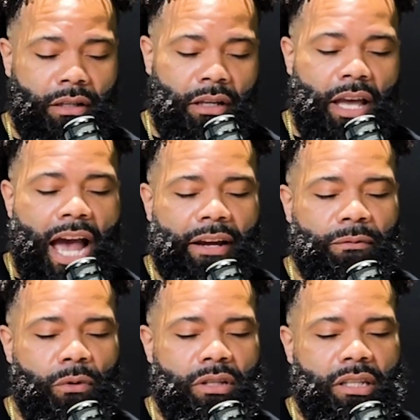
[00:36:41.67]
I can
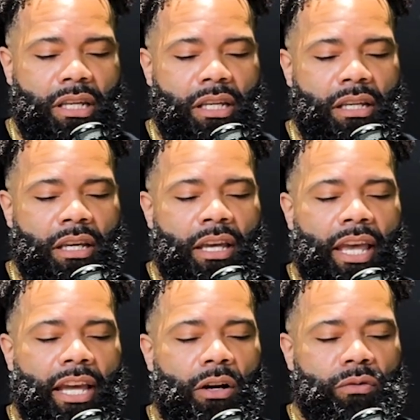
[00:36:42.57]
foresee
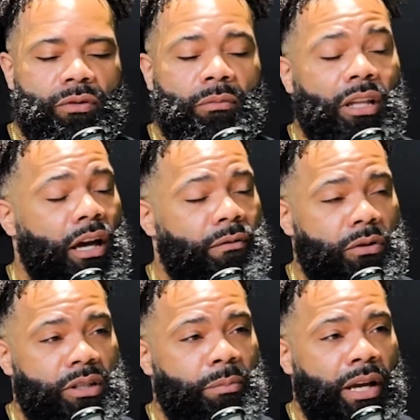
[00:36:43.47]
it goes from Love on
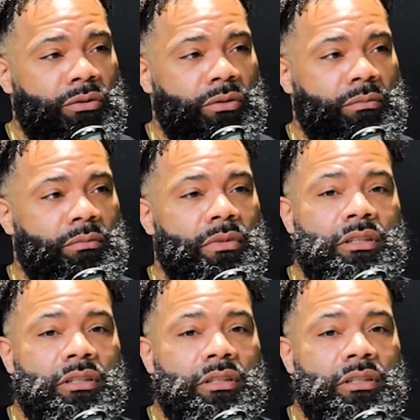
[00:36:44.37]
the Spectrum